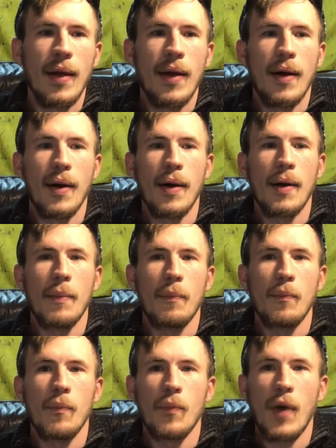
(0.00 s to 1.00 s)

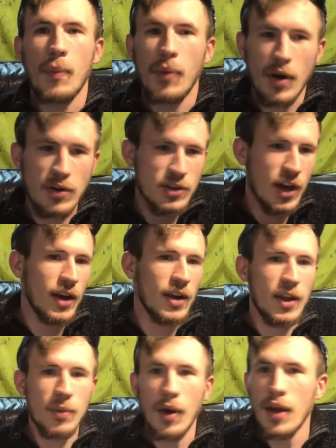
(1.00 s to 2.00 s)
My parents got on
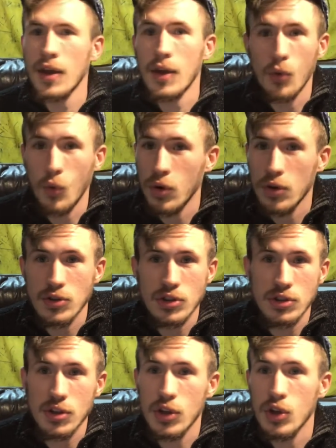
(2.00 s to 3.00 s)
eBay and ordered
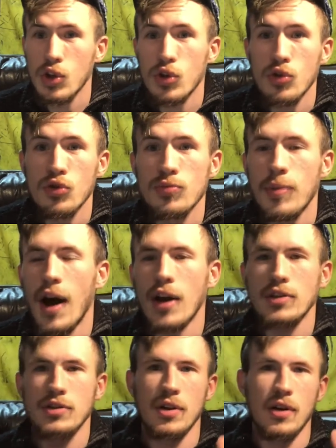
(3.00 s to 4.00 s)
just a huge
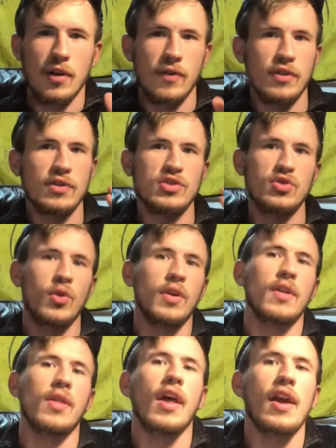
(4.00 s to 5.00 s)
box of
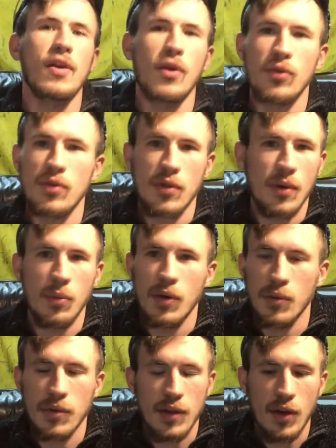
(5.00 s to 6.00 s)
assorted Legos somebody
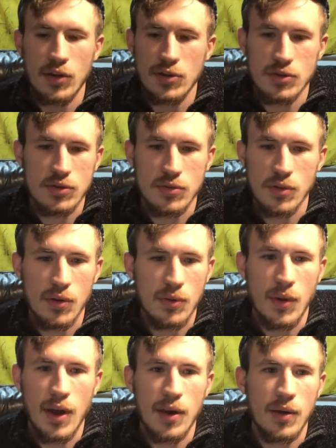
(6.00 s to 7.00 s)
was selling, just their
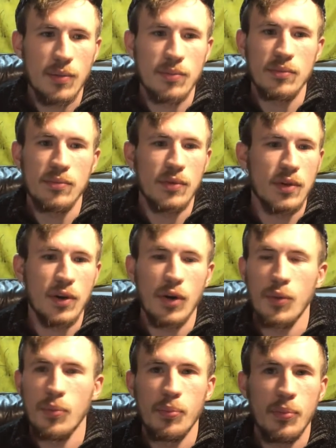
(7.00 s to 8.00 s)
random,
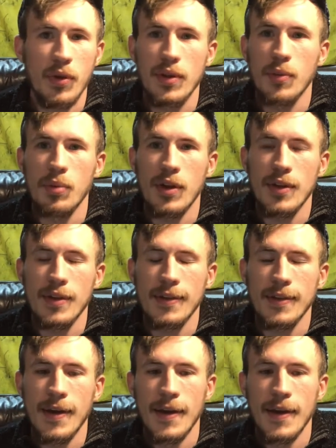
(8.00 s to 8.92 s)
bits and pieces.